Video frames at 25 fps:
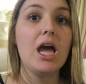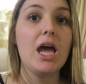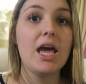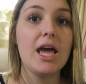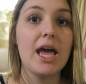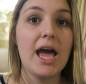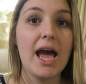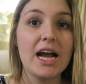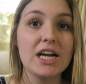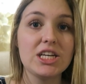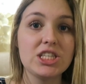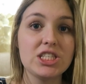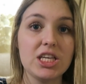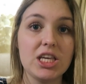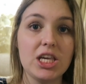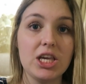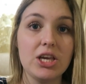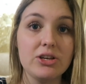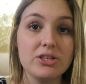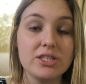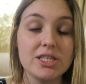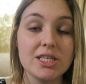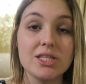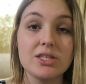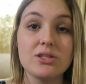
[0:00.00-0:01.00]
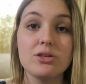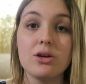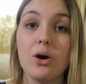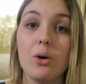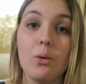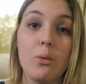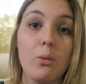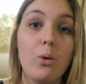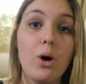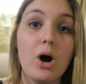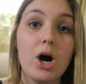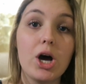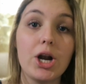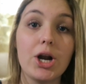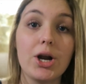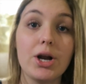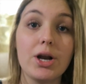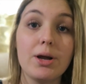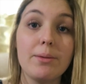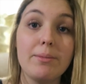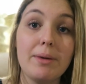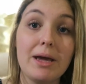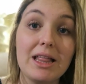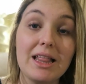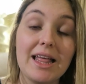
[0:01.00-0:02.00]
It actually uses
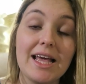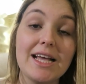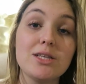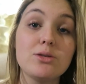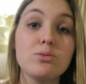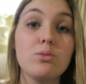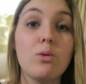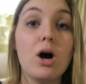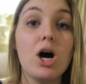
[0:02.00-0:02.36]
Bay Lake's